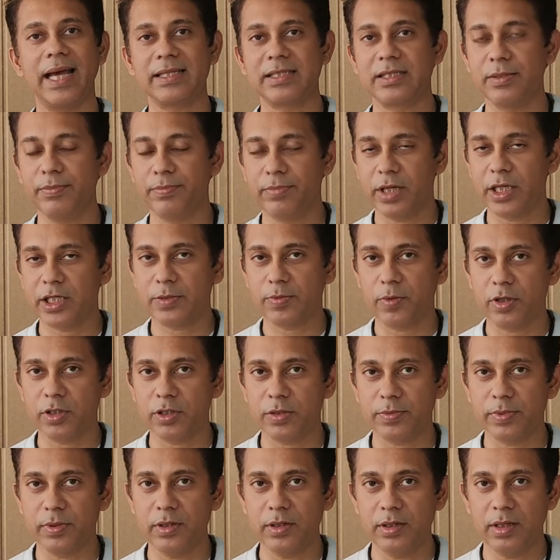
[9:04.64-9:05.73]
it as simple as
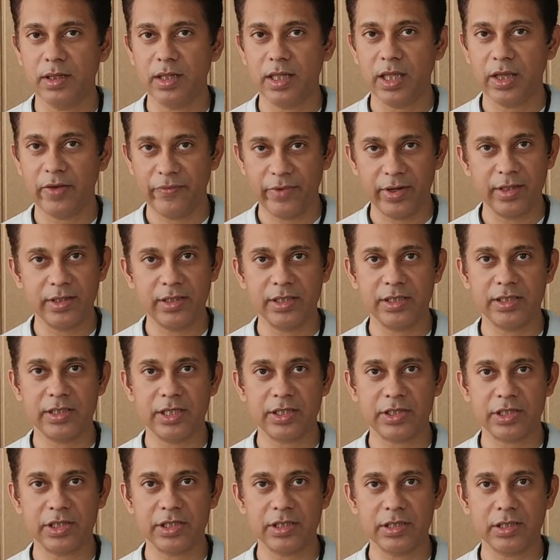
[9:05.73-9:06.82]
possible even in these
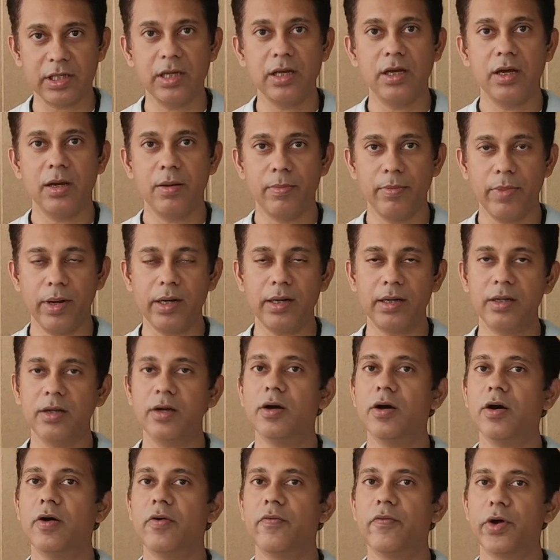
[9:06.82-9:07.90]
sessions, but
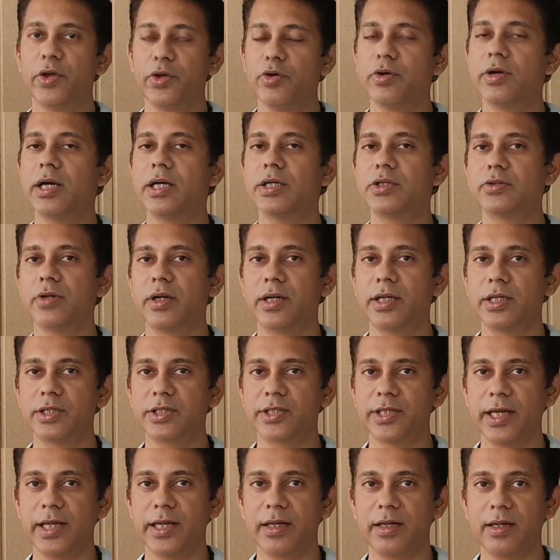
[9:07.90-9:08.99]
for you guys to
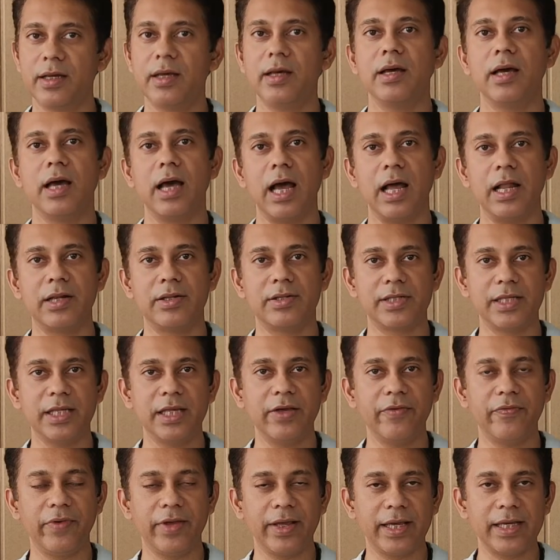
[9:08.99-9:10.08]
understand, I'll
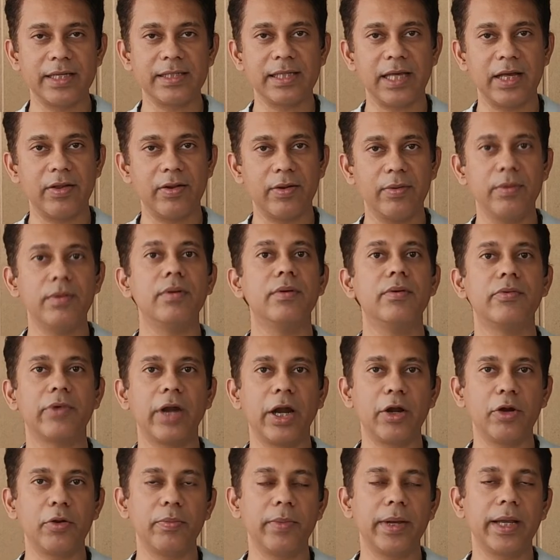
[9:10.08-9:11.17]
see if in case I'll
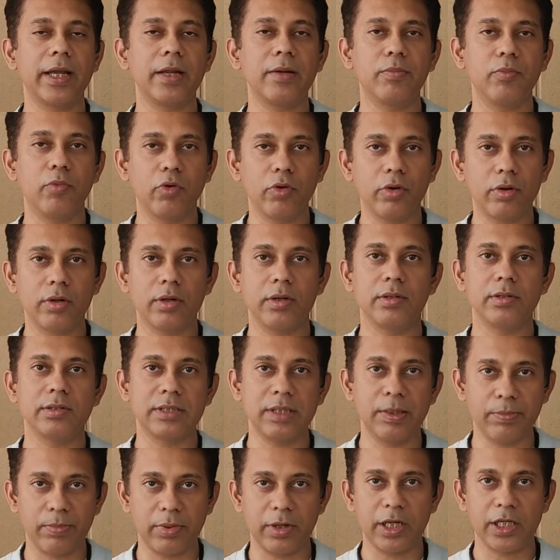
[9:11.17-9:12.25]
try to make it more
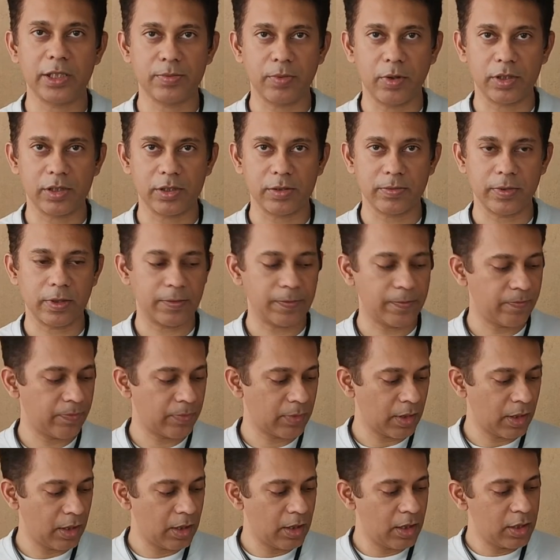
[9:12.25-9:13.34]
simpler as possible.
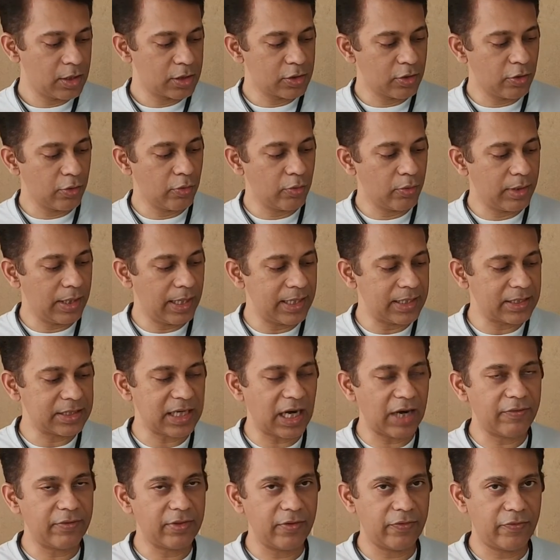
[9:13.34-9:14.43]
So let us
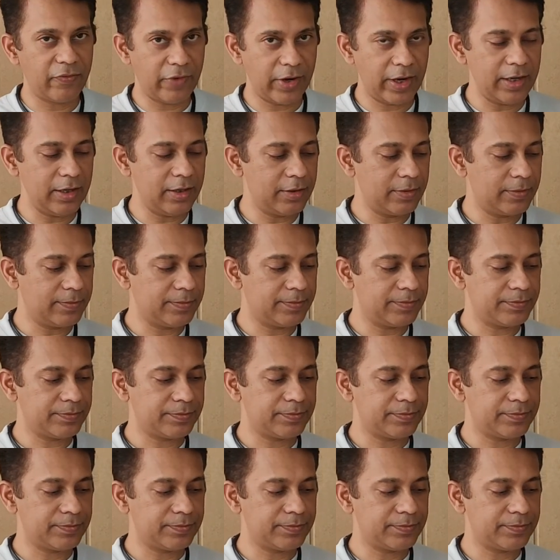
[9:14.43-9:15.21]
start with the front.